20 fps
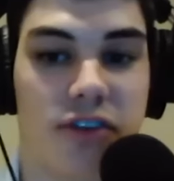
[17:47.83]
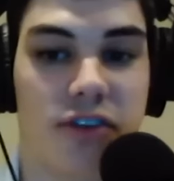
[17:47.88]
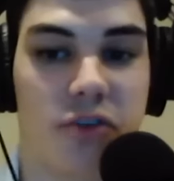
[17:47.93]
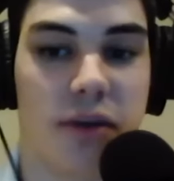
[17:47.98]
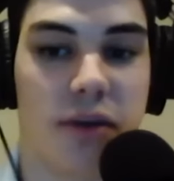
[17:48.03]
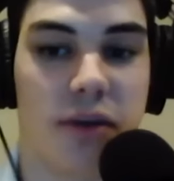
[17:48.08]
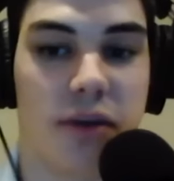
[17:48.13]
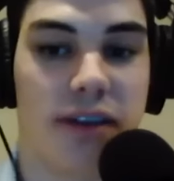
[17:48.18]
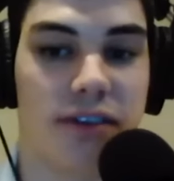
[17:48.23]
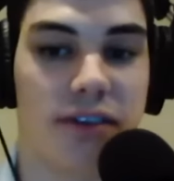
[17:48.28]

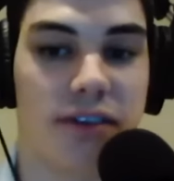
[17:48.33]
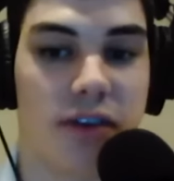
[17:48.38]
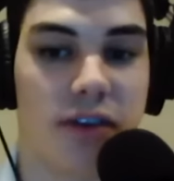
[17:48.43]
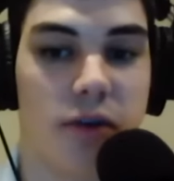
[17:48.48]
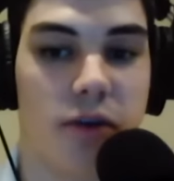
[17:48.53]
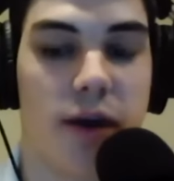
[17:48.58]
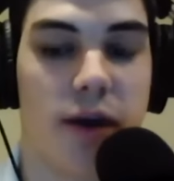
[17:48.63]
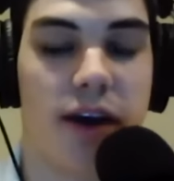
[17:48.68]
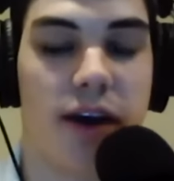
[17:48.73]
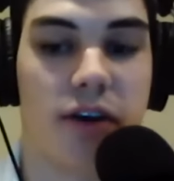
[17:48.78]
tweeted this a
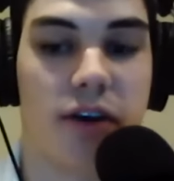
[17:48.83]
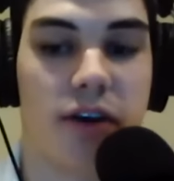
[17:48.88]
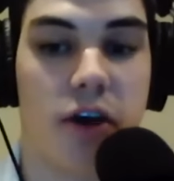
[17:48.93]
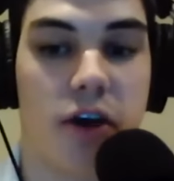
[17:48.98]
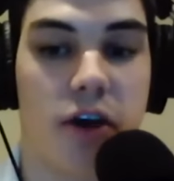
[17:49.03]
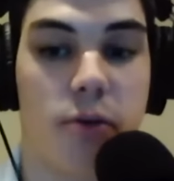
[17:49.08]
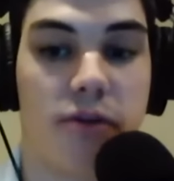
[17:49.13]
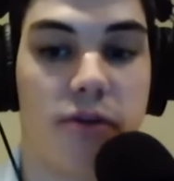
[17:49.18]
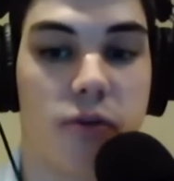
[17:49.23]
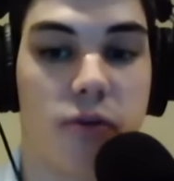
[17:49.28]
little while
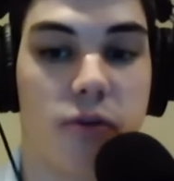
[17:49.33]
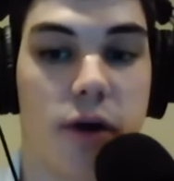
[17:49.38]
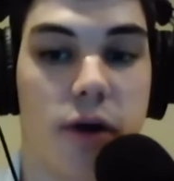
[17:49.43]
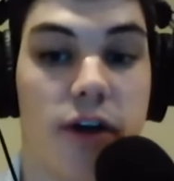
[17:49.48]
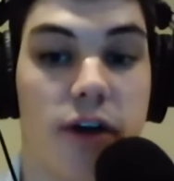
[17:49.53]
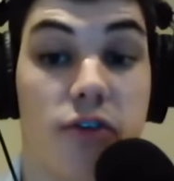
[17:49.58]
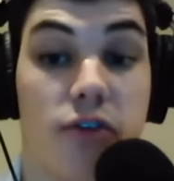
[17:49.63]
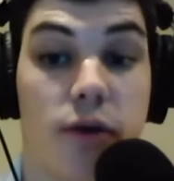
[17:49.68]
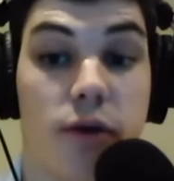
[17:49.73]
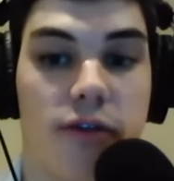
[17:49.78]
ago before
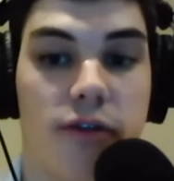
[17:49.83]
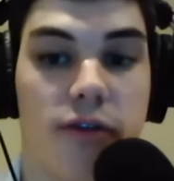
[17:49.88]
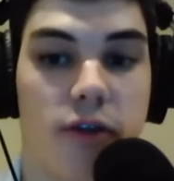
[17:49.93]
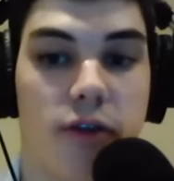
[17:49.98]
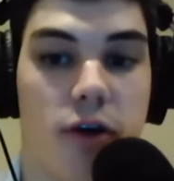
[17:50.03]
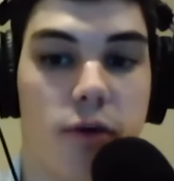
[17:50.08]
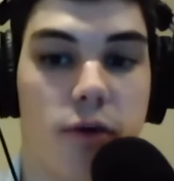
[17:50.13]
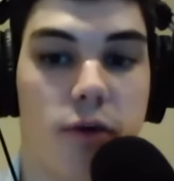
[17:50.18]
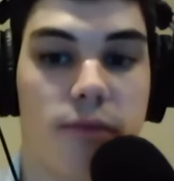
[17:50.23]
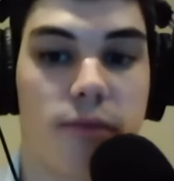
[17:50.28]
Hunter
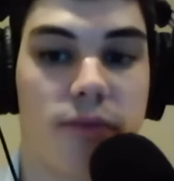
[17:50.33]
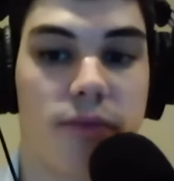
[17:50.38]
Renfroe,